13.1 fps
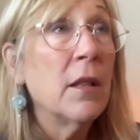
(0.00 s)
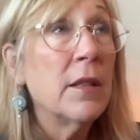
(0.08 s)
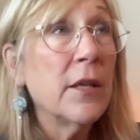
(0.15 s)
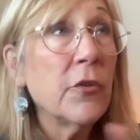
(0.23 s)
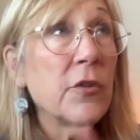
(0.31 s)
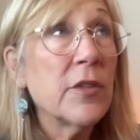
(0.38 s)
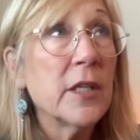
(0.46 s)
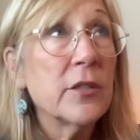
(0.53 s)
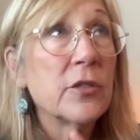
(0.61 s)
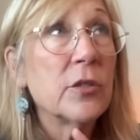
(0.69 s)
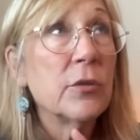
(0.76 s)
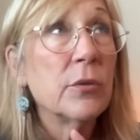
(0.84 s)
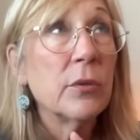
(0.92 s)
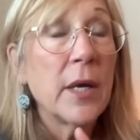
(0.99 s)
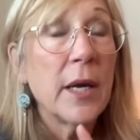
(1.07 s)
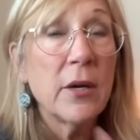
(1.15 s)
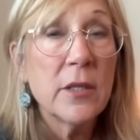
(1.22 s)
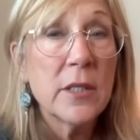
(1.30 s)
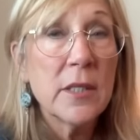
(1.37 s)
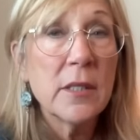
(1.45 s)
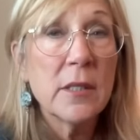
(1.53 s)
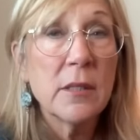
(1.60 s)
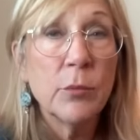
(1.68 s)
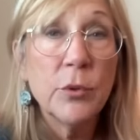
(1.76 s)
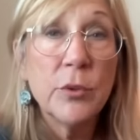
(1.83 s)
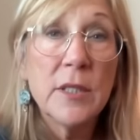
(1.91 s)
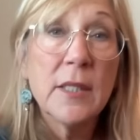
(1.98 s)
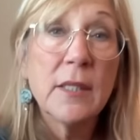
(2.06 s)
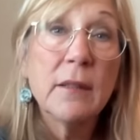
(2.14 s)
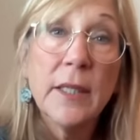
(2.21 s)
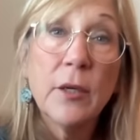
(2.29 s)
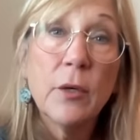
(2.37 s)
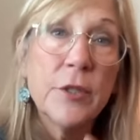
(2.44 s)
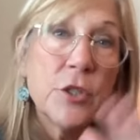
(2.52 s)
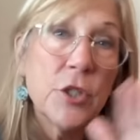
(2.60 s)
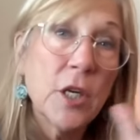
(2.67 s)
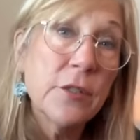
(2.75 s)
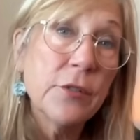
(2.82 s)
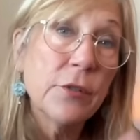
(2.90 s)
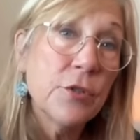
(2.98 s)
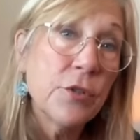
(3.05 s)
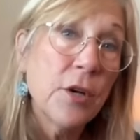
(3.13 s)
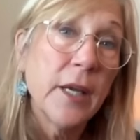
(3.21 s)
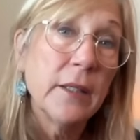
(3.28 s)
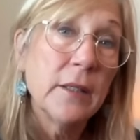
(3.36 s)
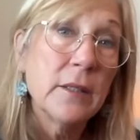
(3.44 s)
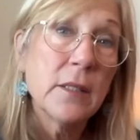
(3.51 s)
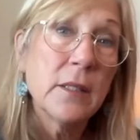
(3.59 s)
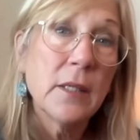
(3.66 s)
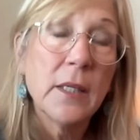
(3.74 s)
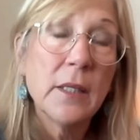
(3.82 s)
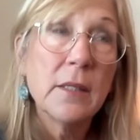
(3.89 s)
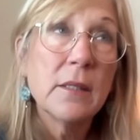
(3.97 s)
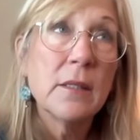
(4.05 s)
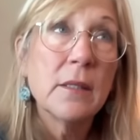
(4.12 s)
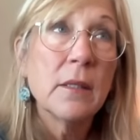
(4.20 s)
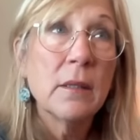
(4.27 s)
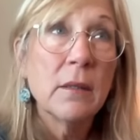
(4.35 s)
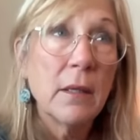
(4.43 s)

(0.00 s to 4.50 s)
The other thing is too, Harris's moon is in Leo, which also trines his